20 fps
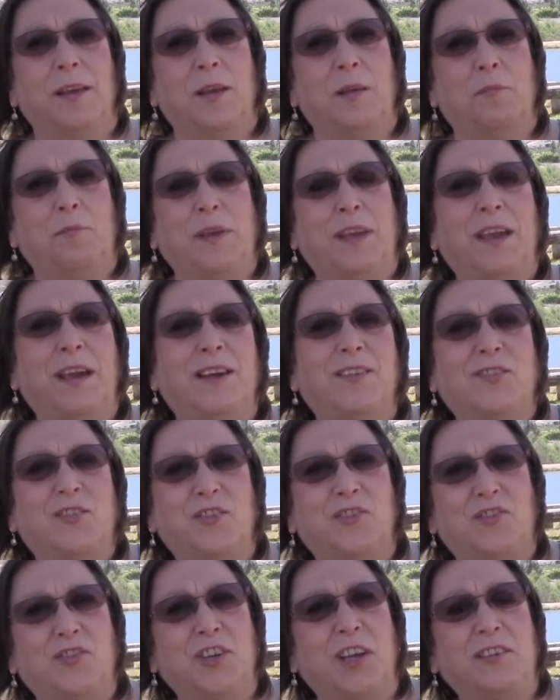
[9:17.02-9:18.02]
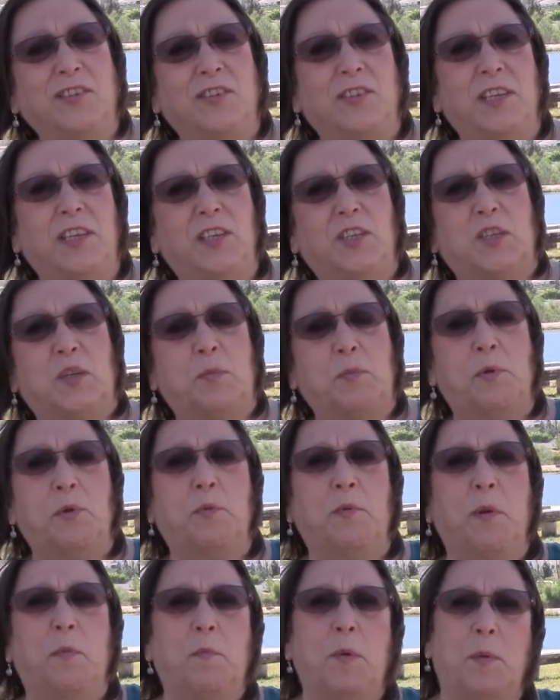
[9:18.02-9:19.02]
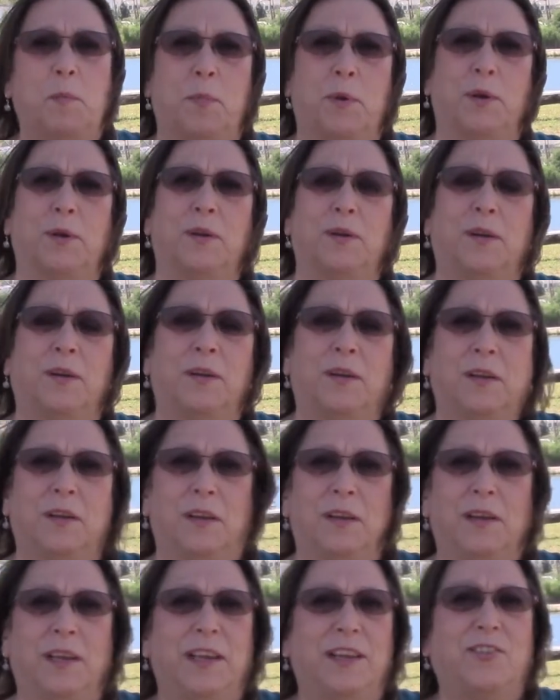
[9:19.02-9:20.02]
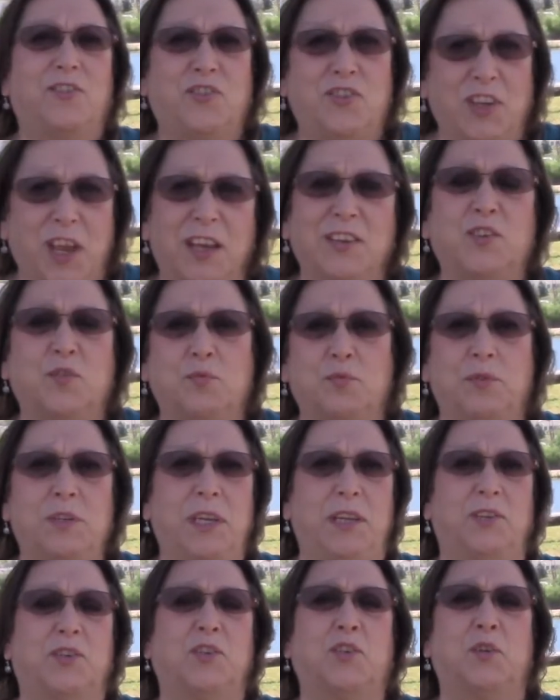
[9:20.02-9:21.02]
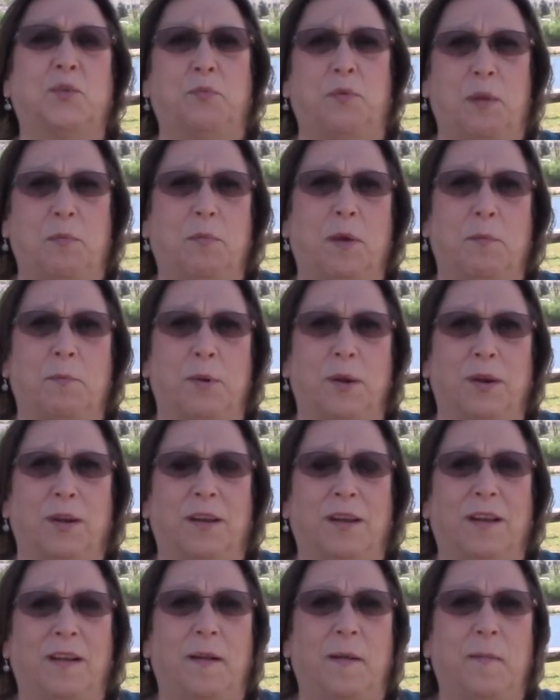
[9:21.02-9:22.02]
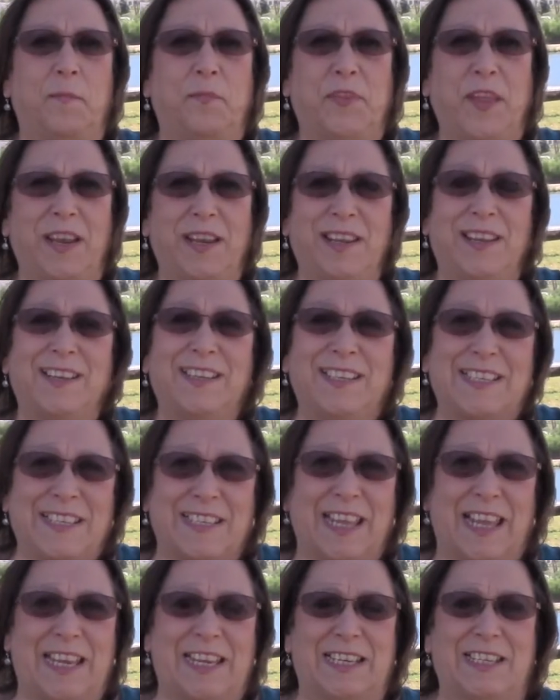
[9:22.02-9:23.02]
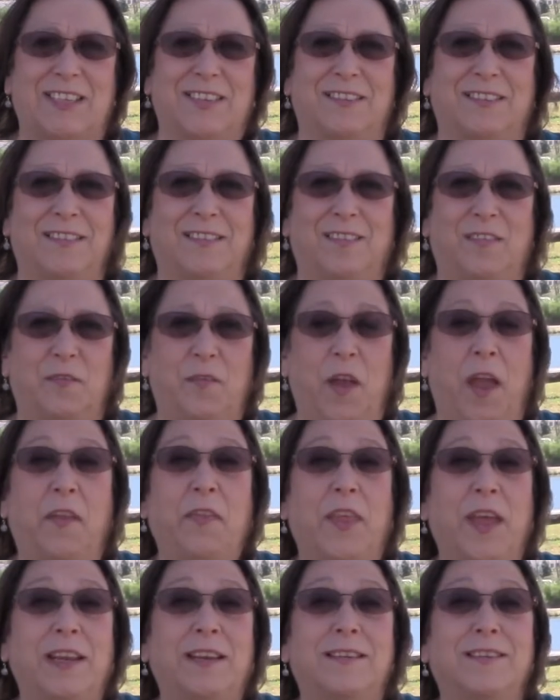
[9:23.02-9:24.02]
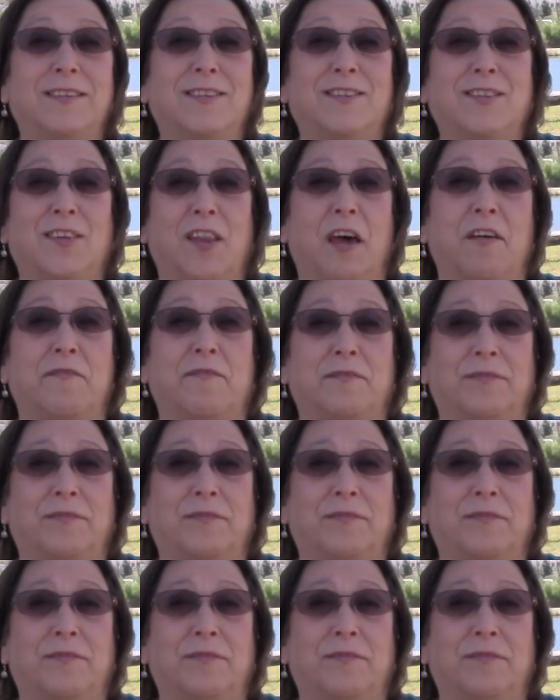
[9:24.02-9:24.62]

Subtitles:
because it just needs to be remembered. It just needs to remember that it is light and that it is love.